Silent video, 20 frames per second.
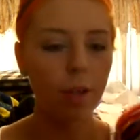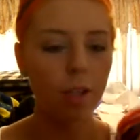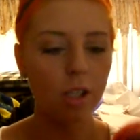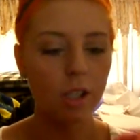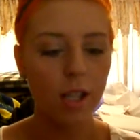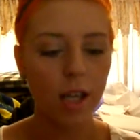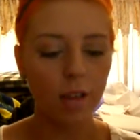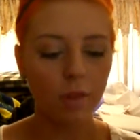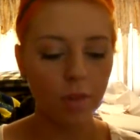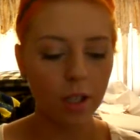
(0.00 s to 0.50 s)
much
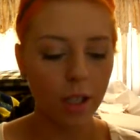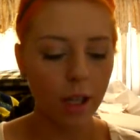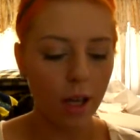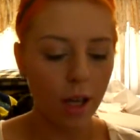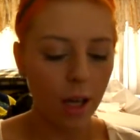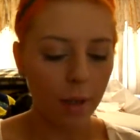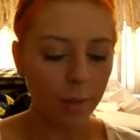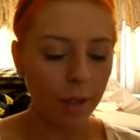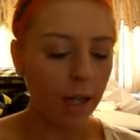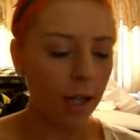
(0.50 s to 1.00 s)
left.
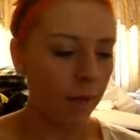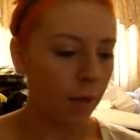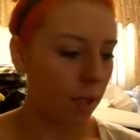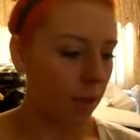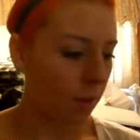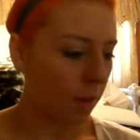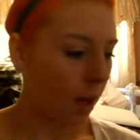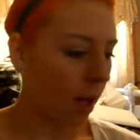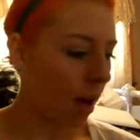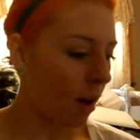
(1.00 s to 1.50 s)
But anyway,
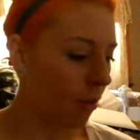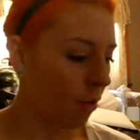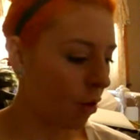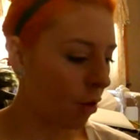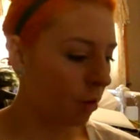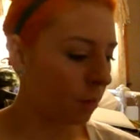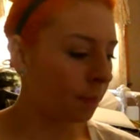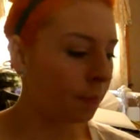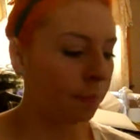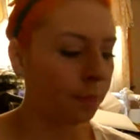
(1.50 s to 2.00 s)
so I got
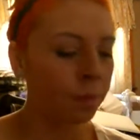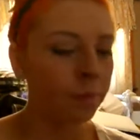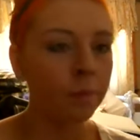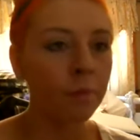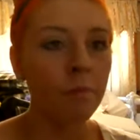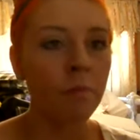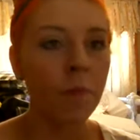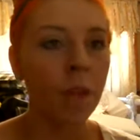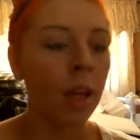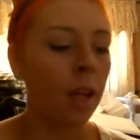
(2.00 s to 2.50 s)
home
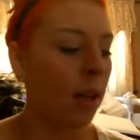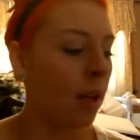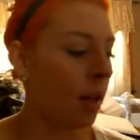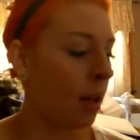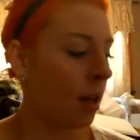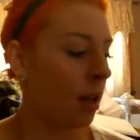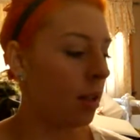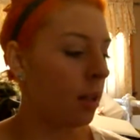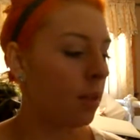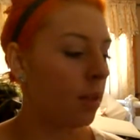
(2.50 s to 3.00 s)

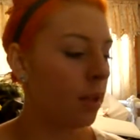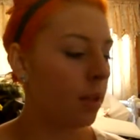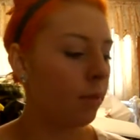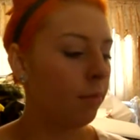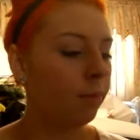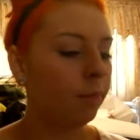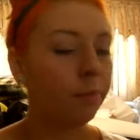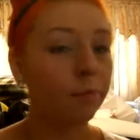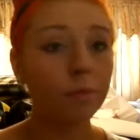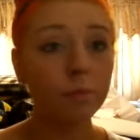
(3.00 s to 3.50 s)
and
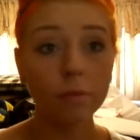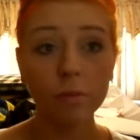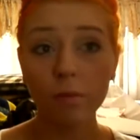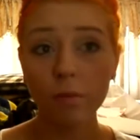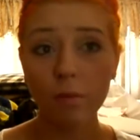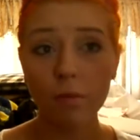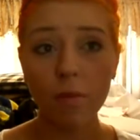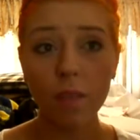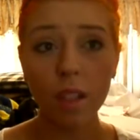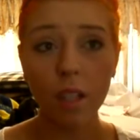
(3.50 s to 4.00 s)

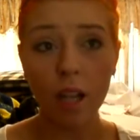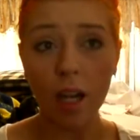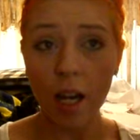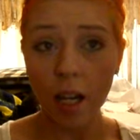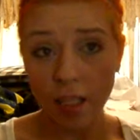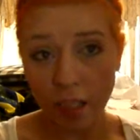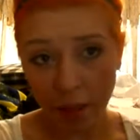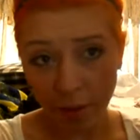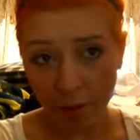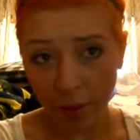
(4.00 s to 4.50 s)

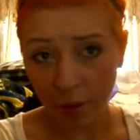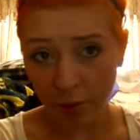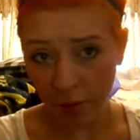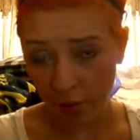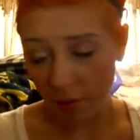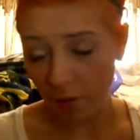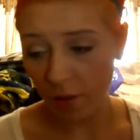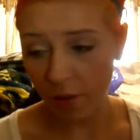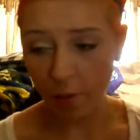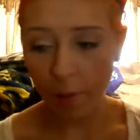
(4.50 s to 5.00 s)
I did my
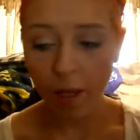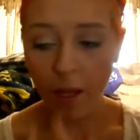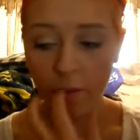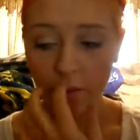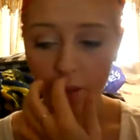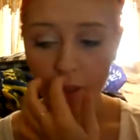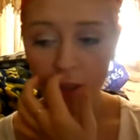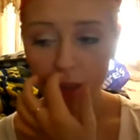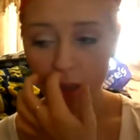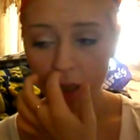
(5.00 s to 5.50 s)
roots,
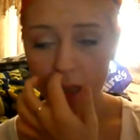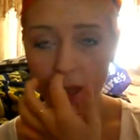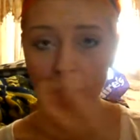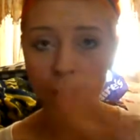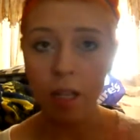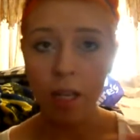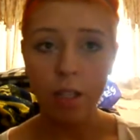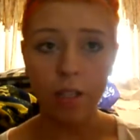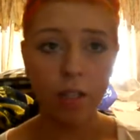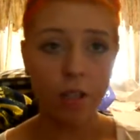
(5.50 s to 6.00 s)
whatever, and
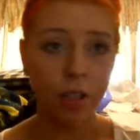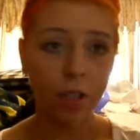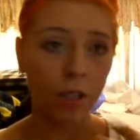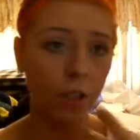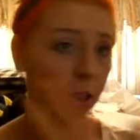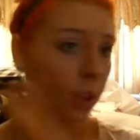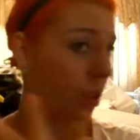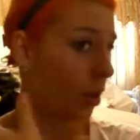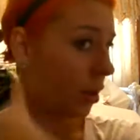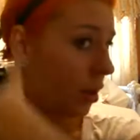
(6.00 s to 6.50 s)
then I
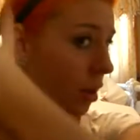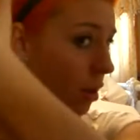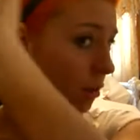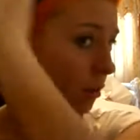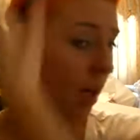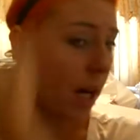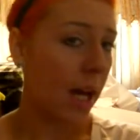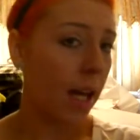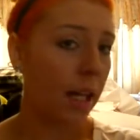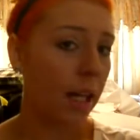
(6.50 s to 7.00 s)
took the
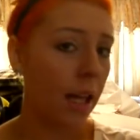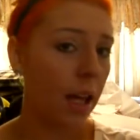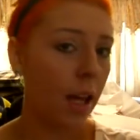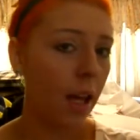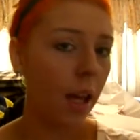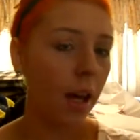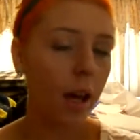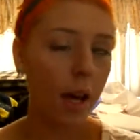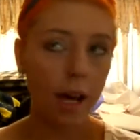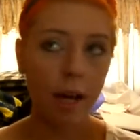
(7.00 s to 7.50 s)
red
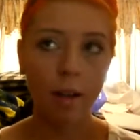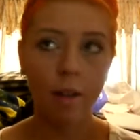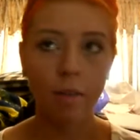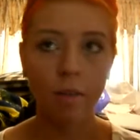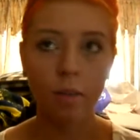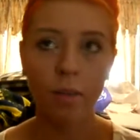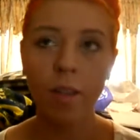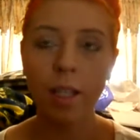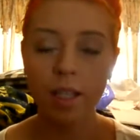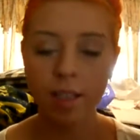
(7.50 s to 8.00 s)
out
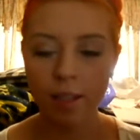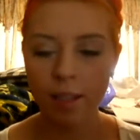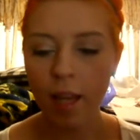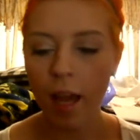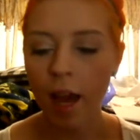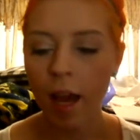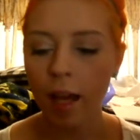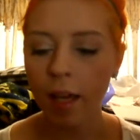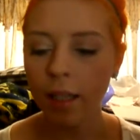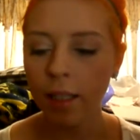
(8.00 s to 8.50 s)
of this
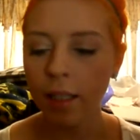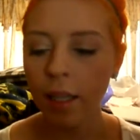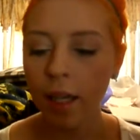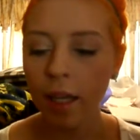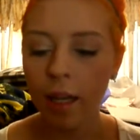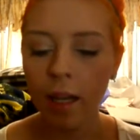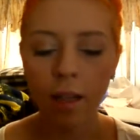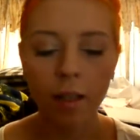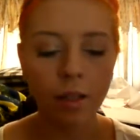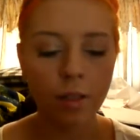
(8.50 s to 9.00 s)
side,
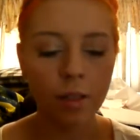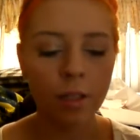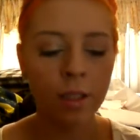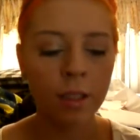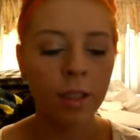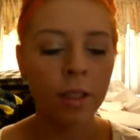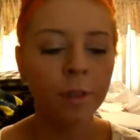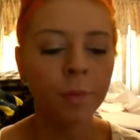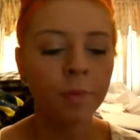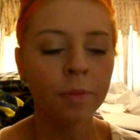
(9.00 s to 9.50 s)
and
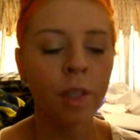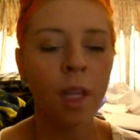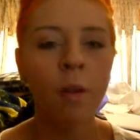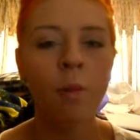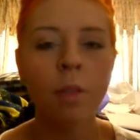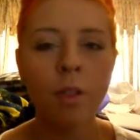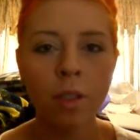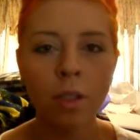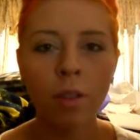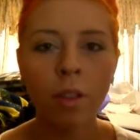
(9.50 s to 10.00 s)
it
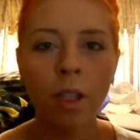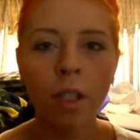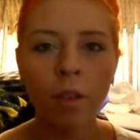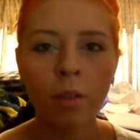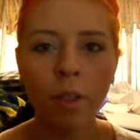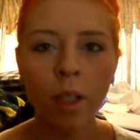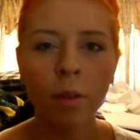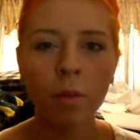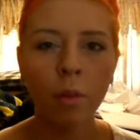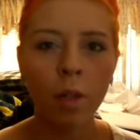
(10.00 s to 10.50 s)
was still kind
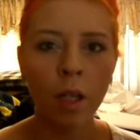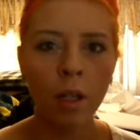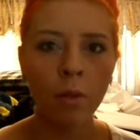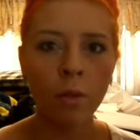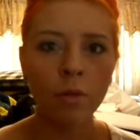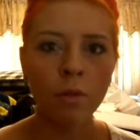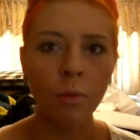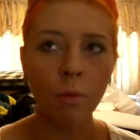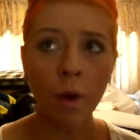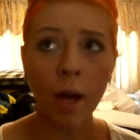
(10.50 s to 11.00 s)
of like, when it
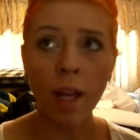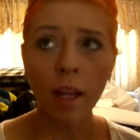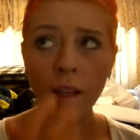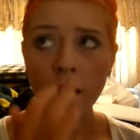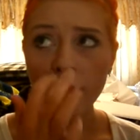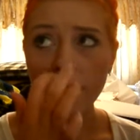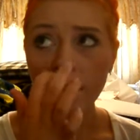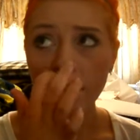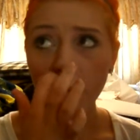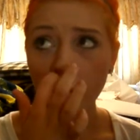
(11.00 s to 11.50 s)
was wet,
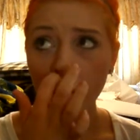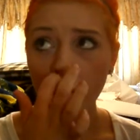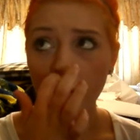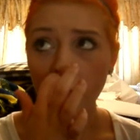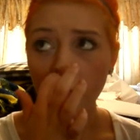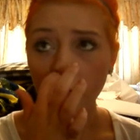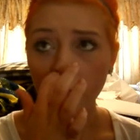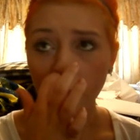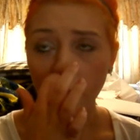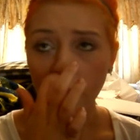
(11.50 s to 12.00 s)
it still kind
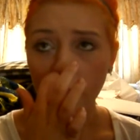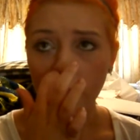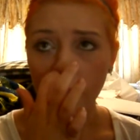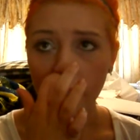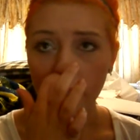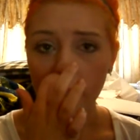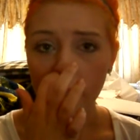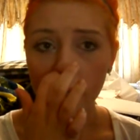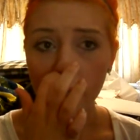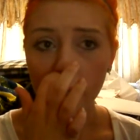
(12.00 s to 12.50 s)
of looked like
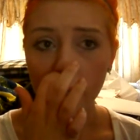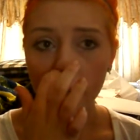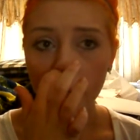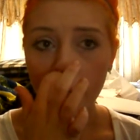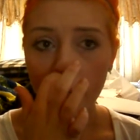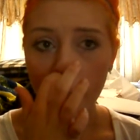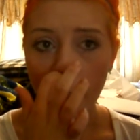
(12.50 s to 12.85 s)
a